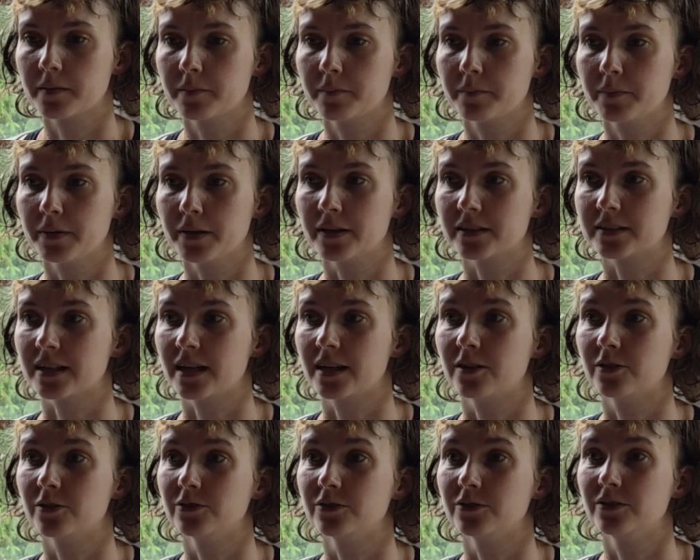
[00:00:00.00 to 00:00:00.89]
because I
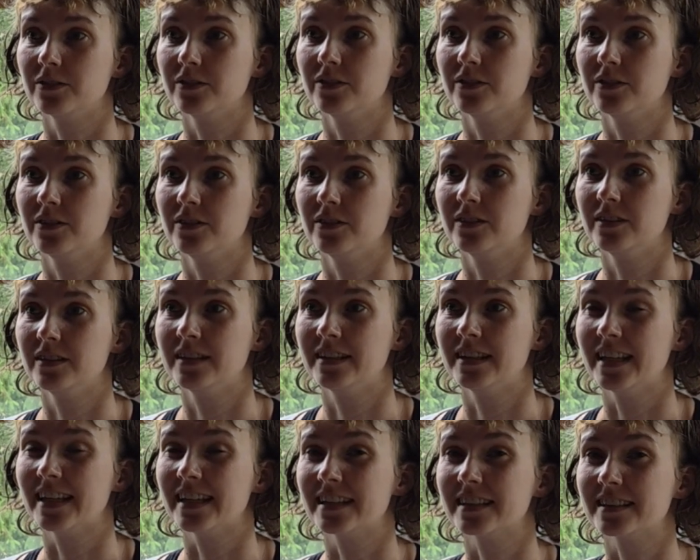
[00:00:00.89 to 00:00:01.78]
don't
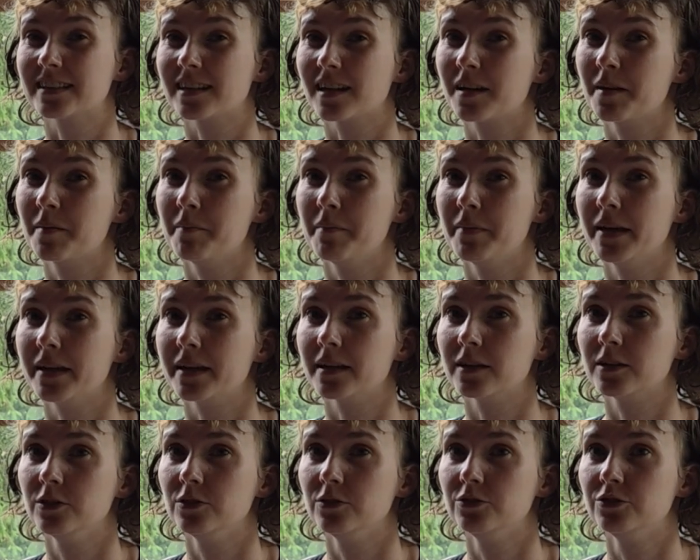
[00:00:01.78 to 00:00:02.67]
think it's gonna make
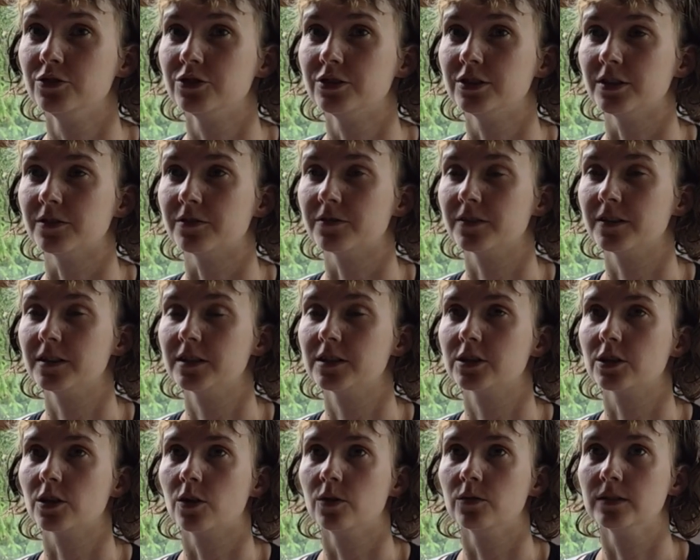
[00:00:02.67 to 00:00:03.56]
a huge difference.
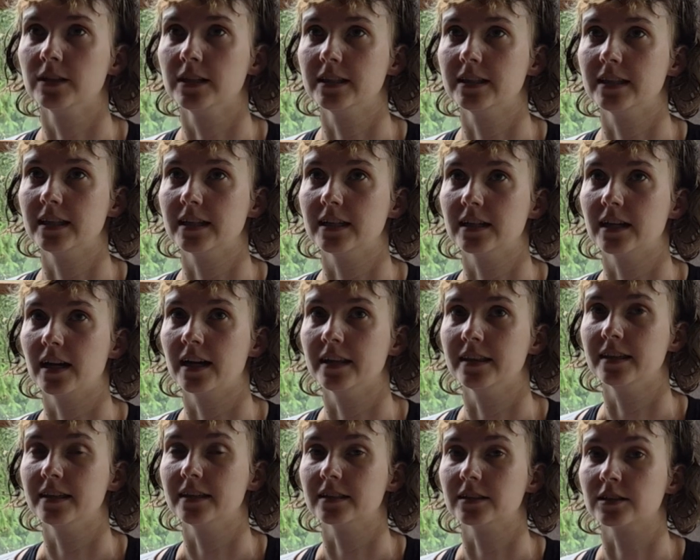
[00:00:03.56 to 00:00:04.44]
The only thing I
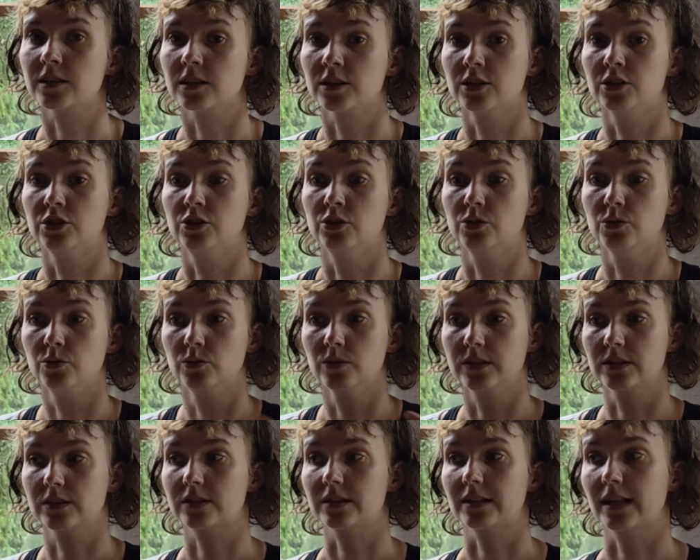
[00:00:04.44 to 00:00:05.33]
think it's gonna do
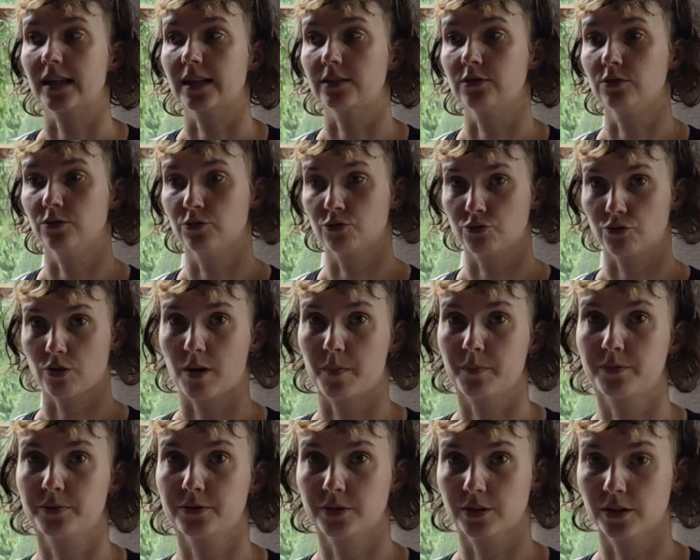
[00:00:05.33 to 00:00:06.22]
is like to drop